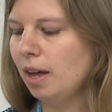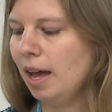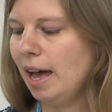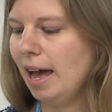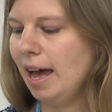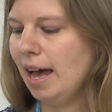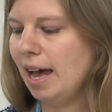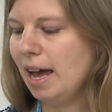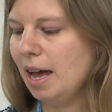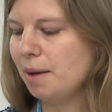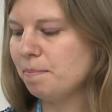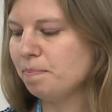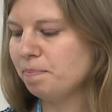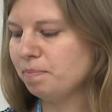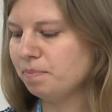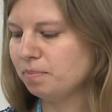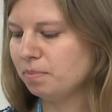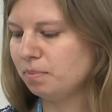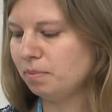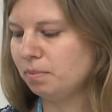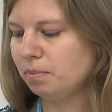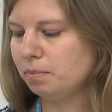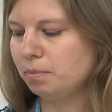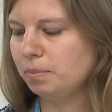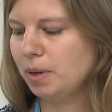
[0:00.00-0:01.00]
um,
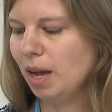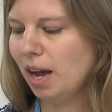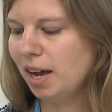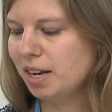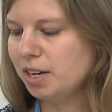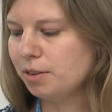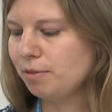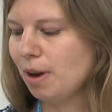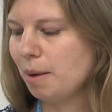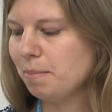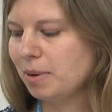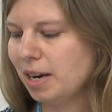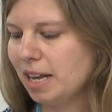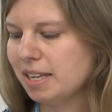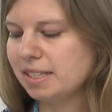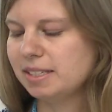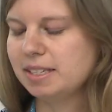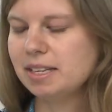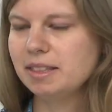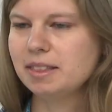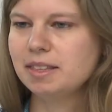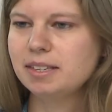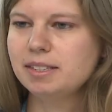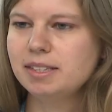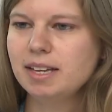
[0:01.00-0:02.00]
behind arabinan
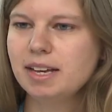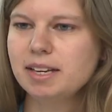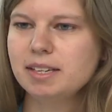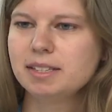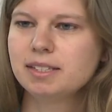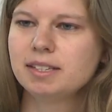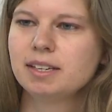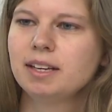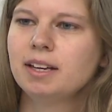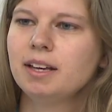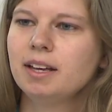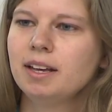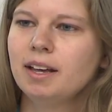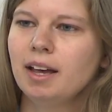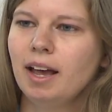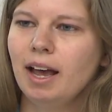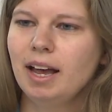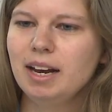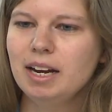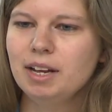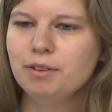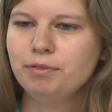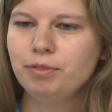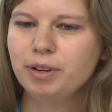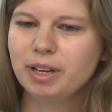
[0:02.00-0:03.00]
synthesis,
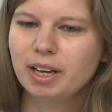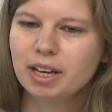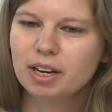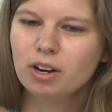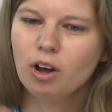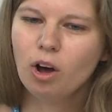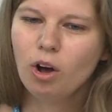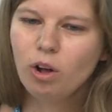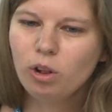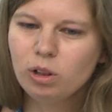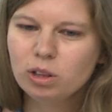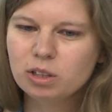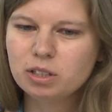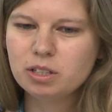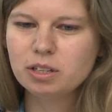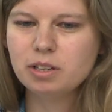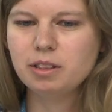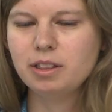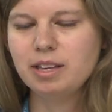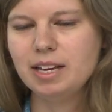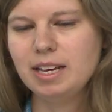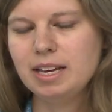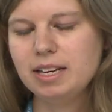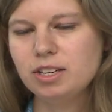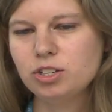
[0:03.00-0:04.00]
and if we can alter
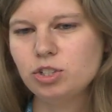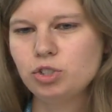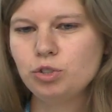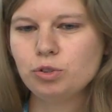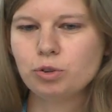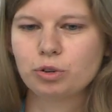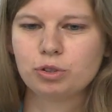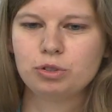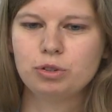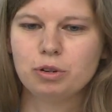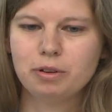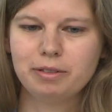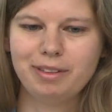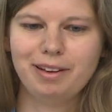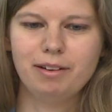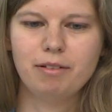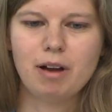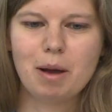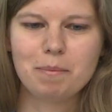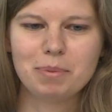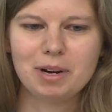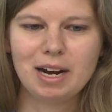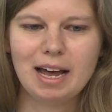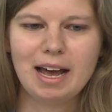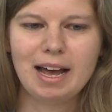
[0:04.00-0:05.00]
the structure of the
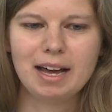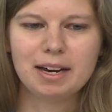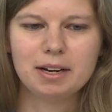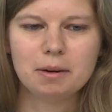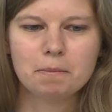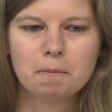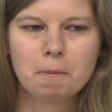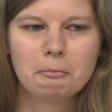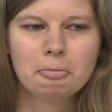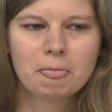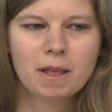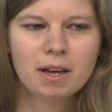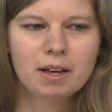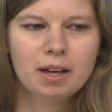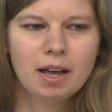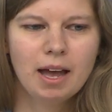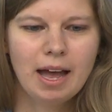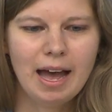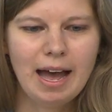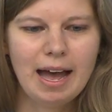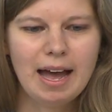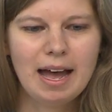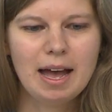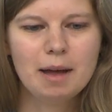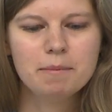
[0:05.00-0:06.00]
arabinan
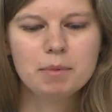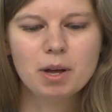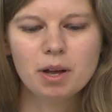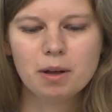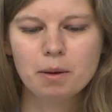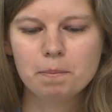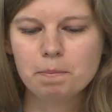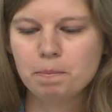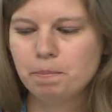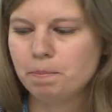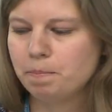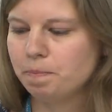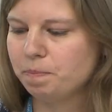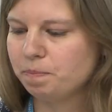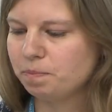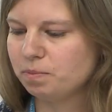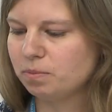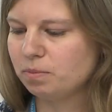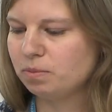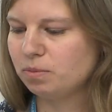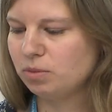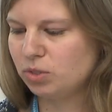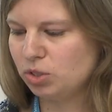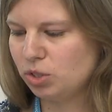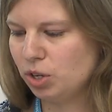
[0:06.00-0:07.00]
um,
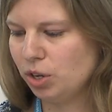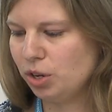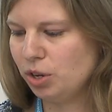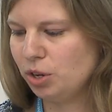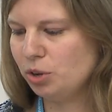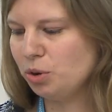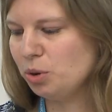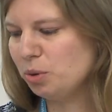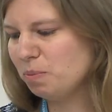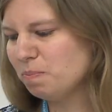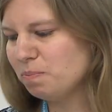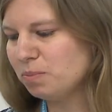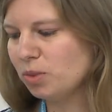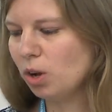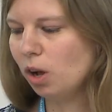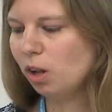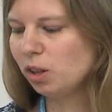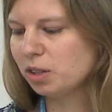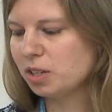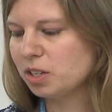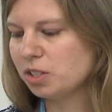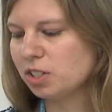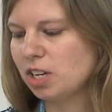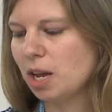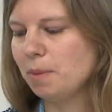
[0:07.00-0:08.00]
to
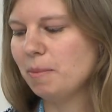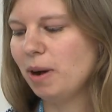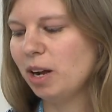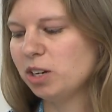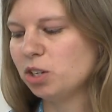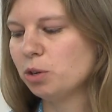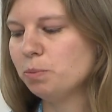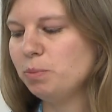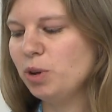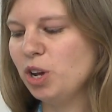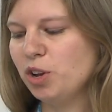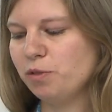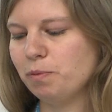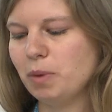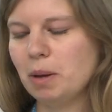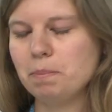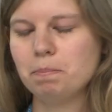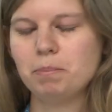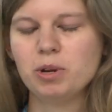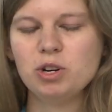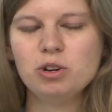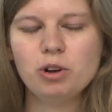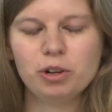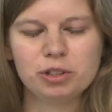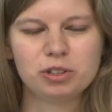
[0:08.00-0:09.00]
alter stomatal
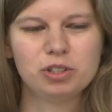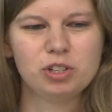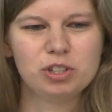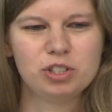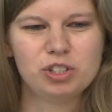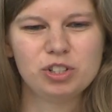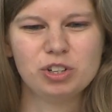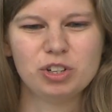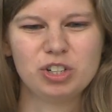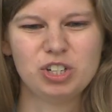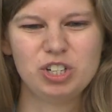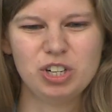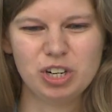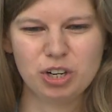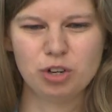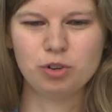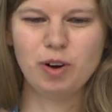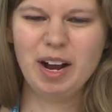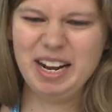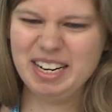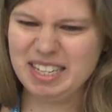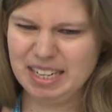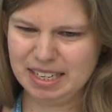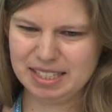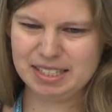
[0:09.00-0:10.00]
movement, but not to such a
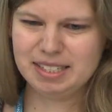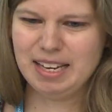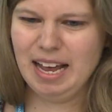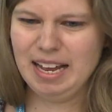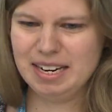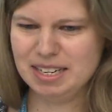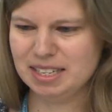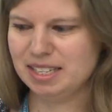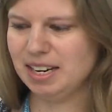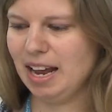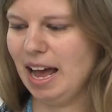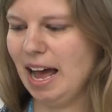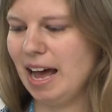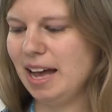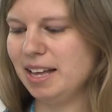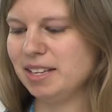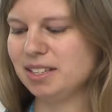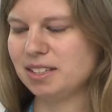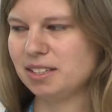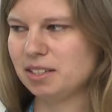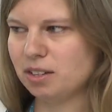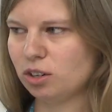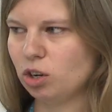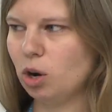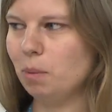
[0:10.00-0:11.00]
great extent
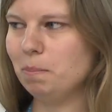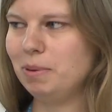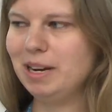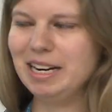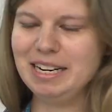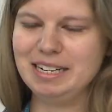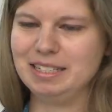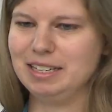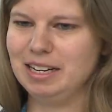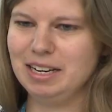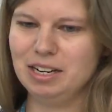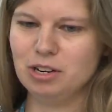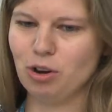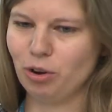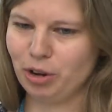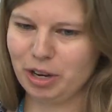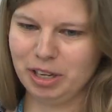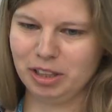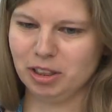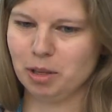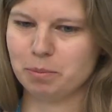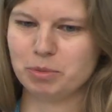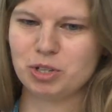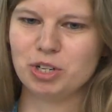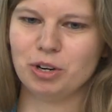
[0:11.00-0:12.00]
as completely
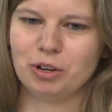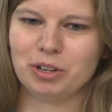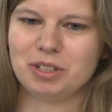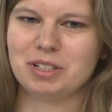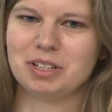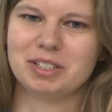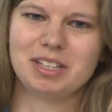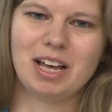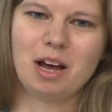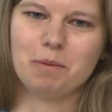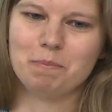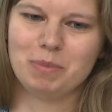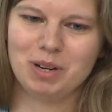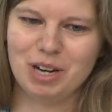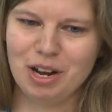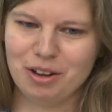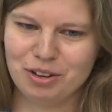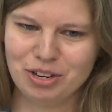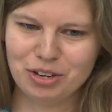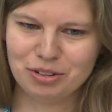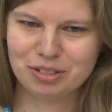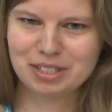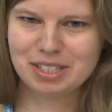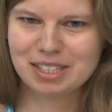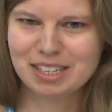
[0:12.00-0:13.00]
locking them shut, as that'd be no
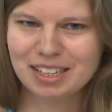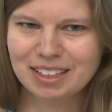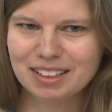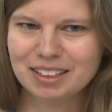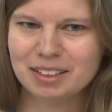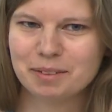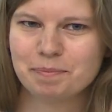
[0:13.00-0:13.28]
use.